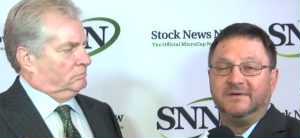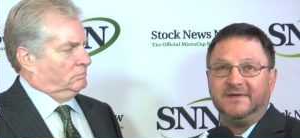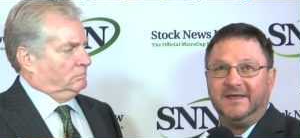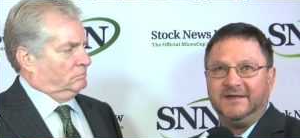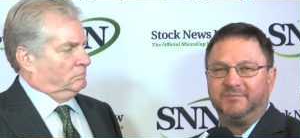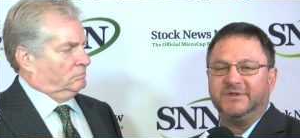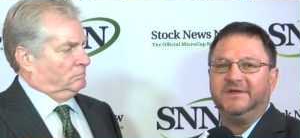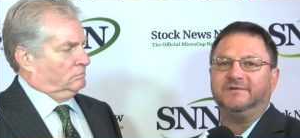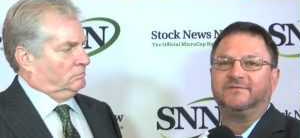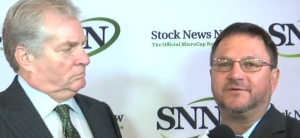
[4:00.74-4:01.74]
Speaker 1: heap
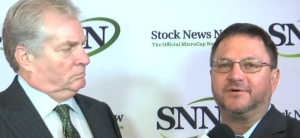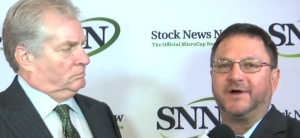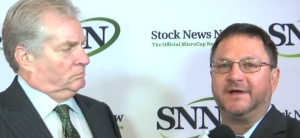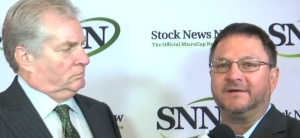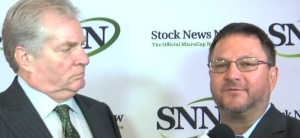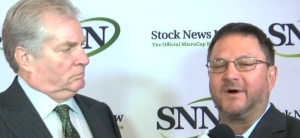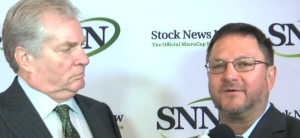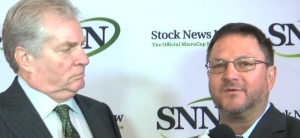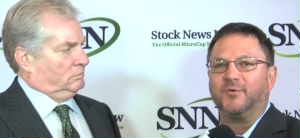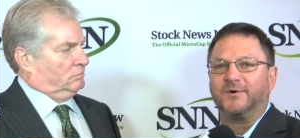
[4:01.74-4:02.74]
leach grade
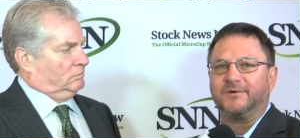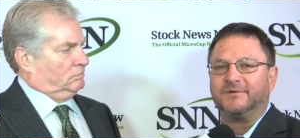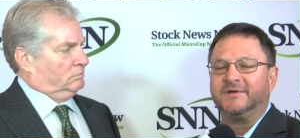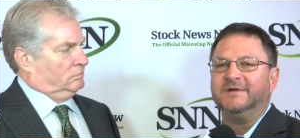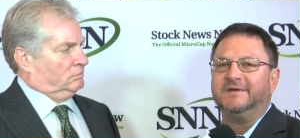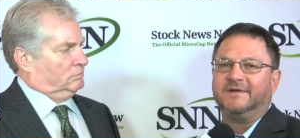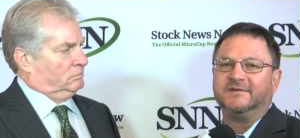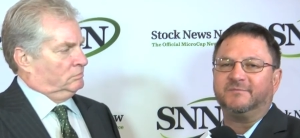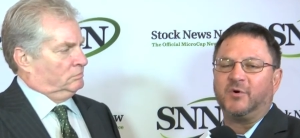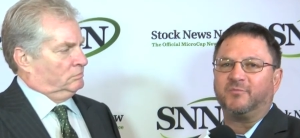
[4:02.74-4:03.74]
around the world
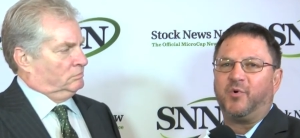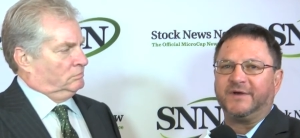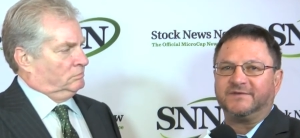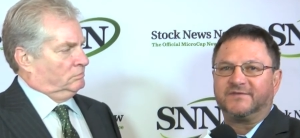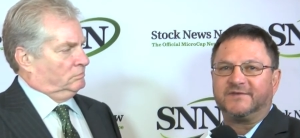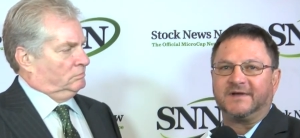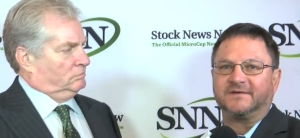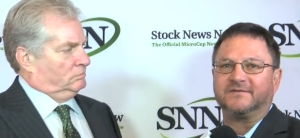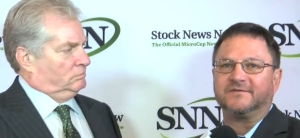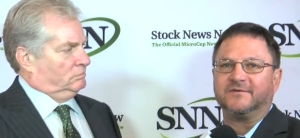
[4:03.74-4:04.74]
is about
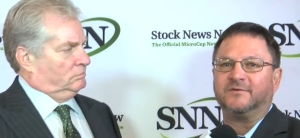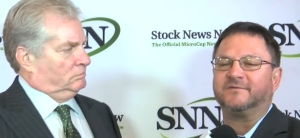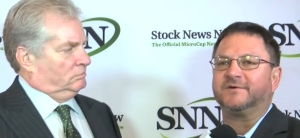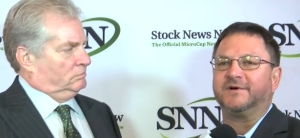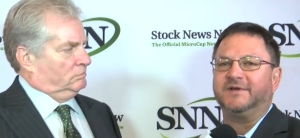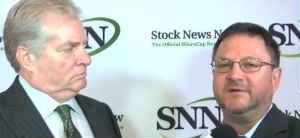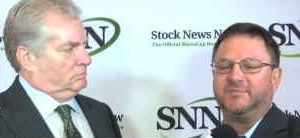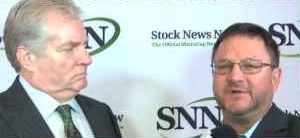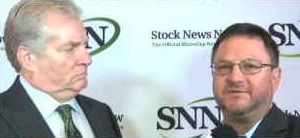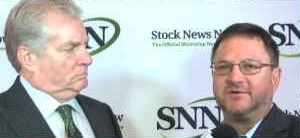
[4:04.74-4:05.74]
0.6. So for a
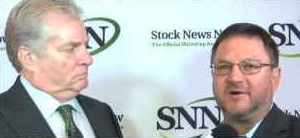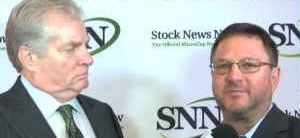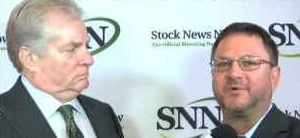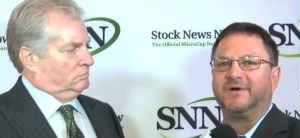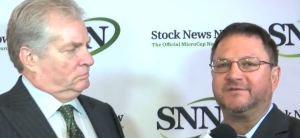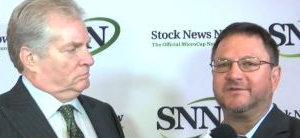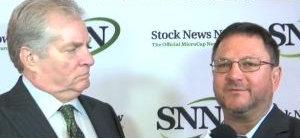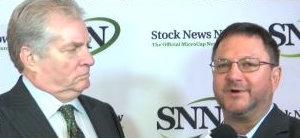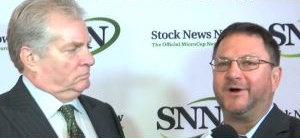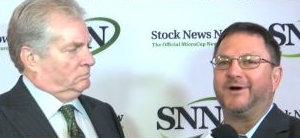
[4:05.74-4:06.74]
heap leach
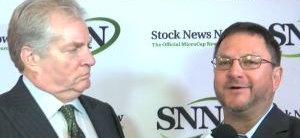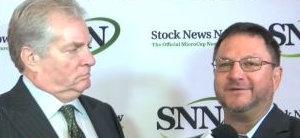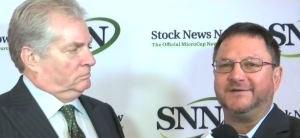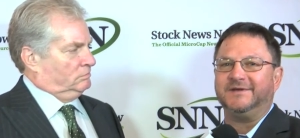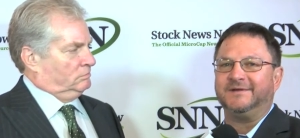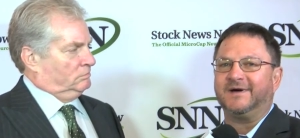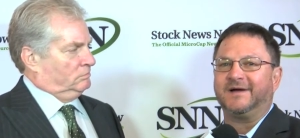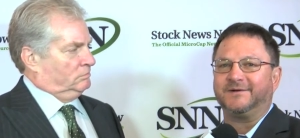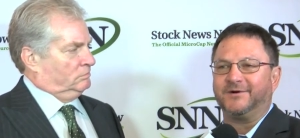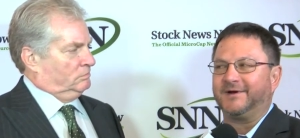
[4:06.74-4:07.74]
operation, we are indeed
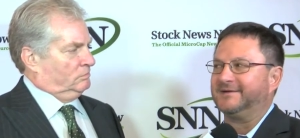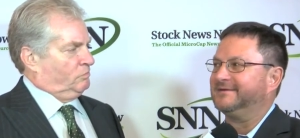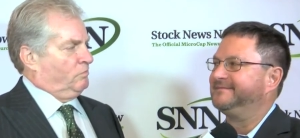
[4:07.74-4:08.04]
high grade.